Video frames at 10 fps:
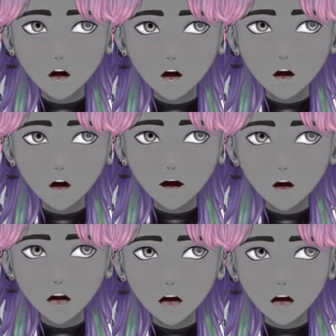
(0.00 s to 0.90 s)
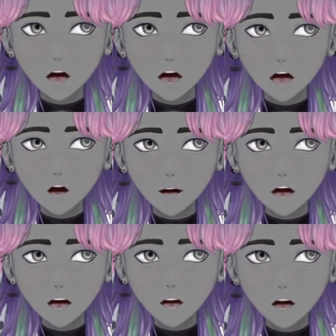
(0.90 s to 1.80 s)
Regarding like commentary,
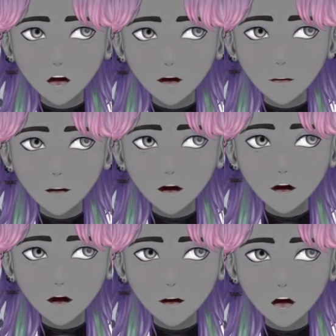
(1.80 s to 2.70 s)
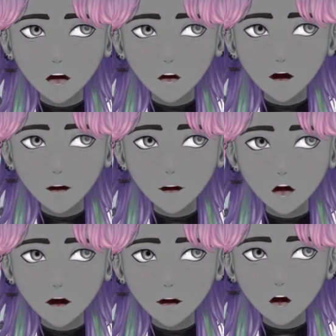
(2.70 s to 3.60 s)
societal commentary,
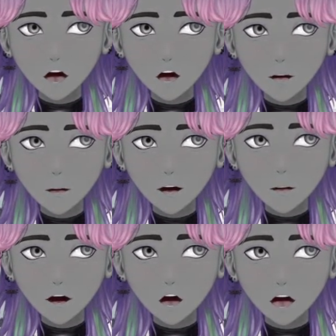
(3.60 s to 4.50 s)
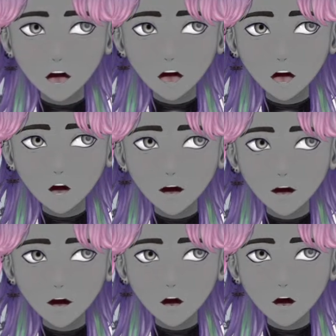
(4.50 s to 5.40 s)
and in what scale and
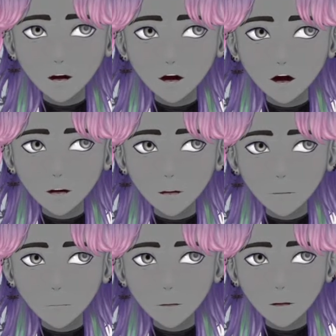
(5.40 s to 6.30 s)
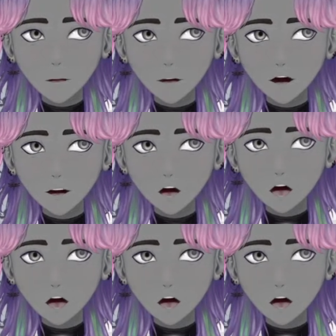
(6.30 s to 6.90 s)
what to do about it.